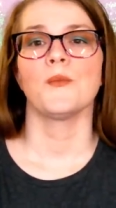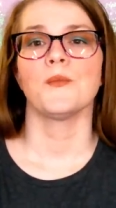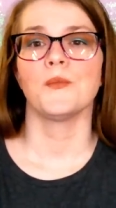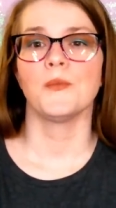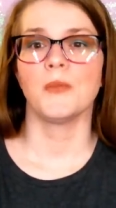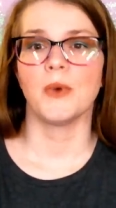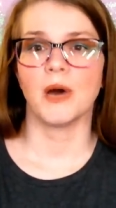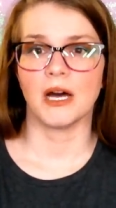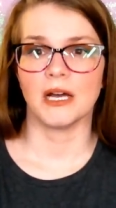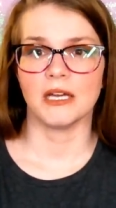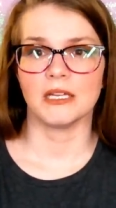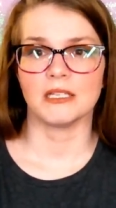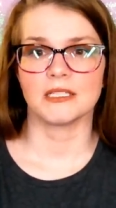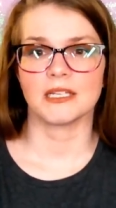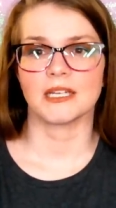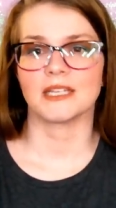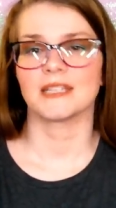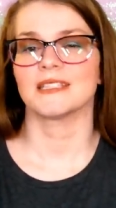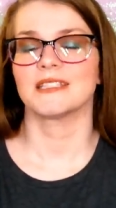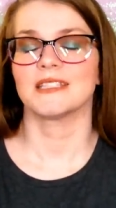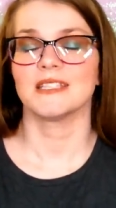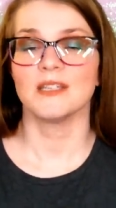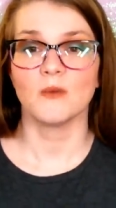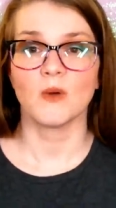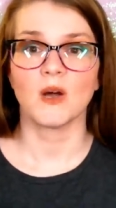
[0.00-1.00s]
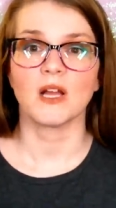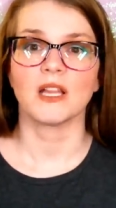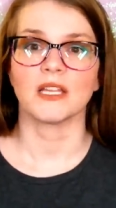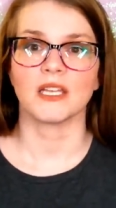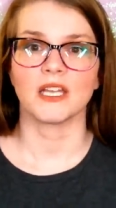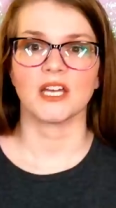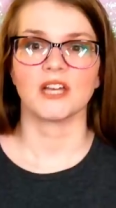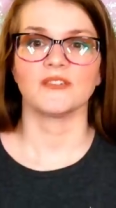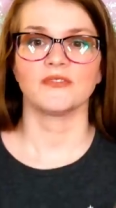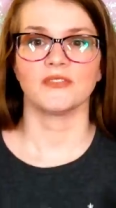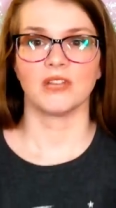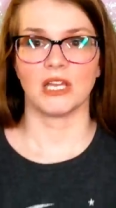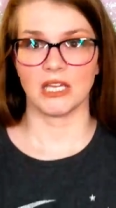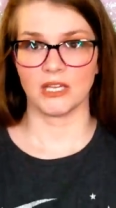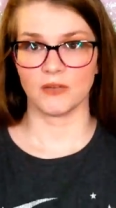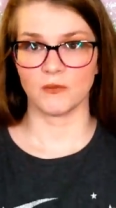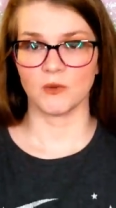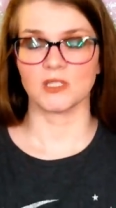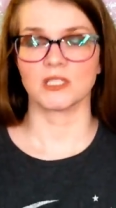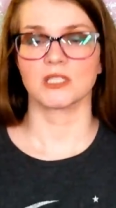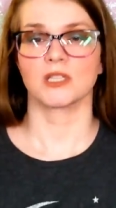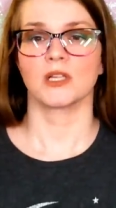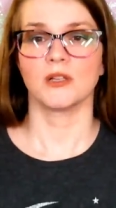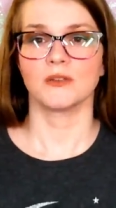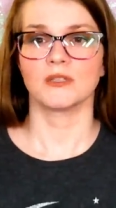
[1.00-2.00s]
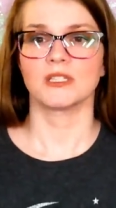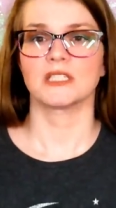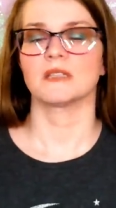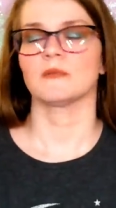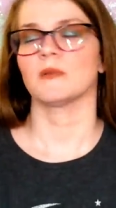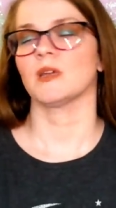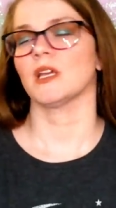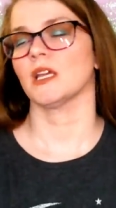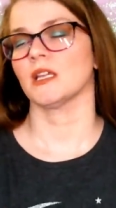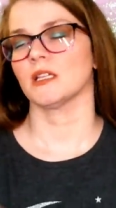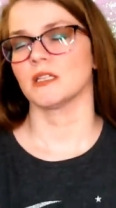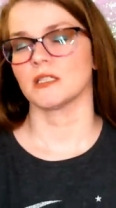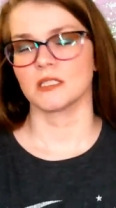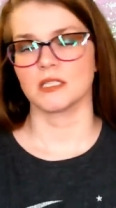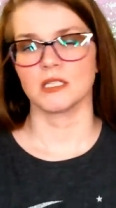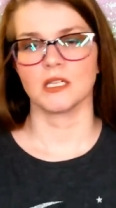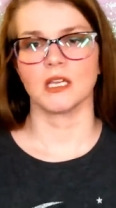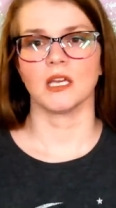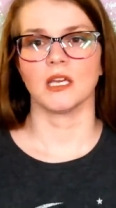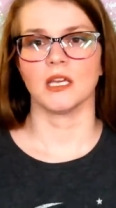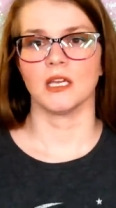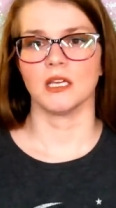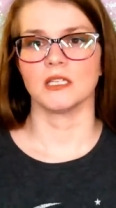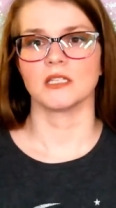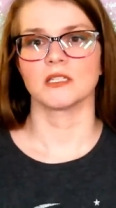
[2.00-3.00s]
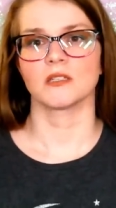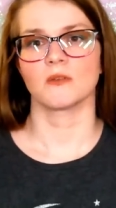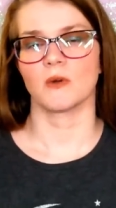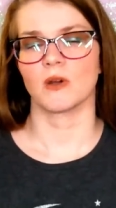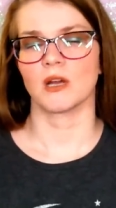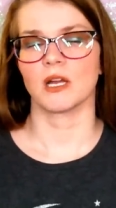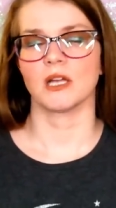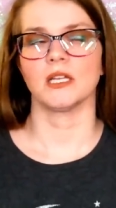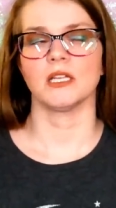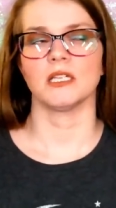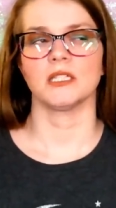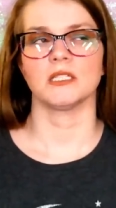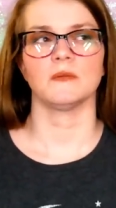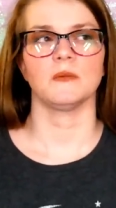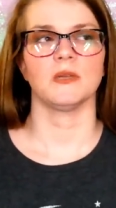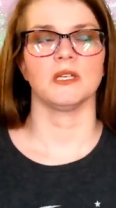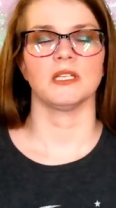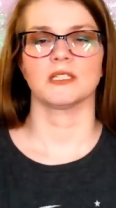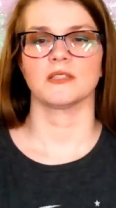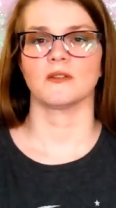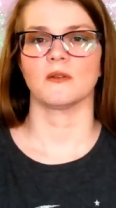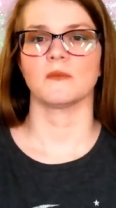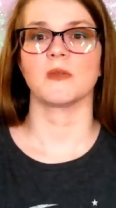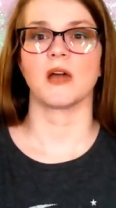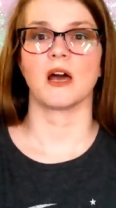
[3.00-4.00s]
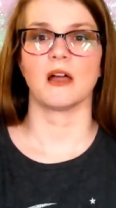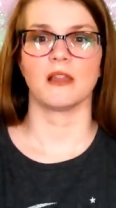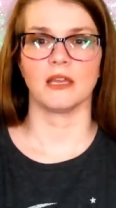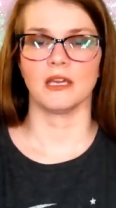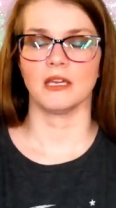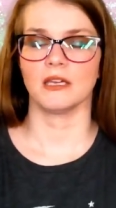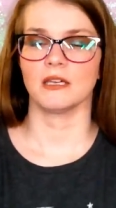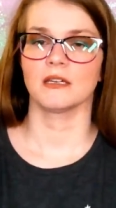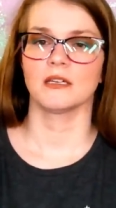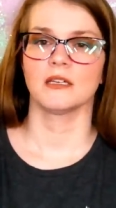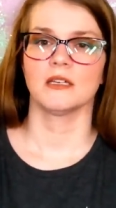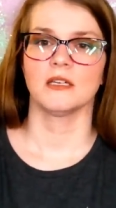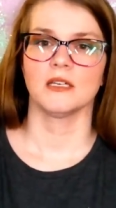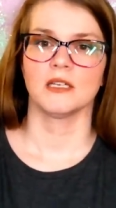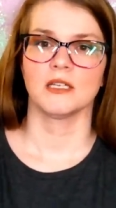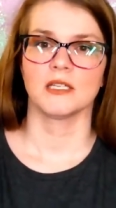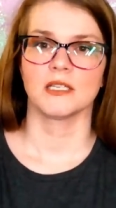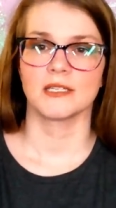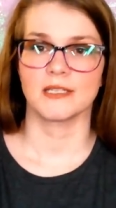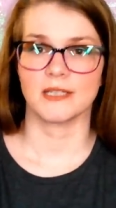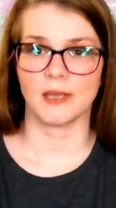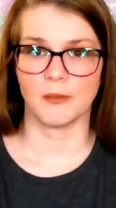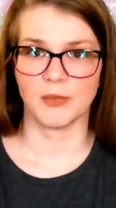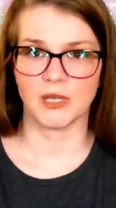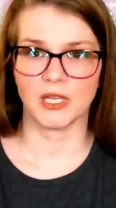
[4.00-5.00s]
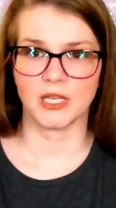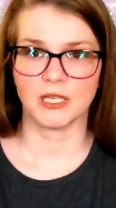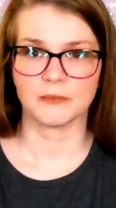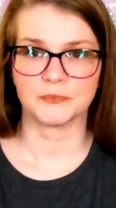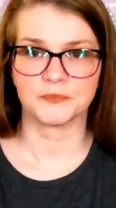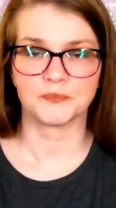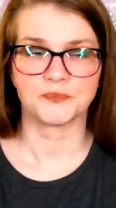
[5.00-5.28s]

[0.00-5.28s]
But I can see well enough like what's close to me to get into where I need to be so I'm not like stumbling.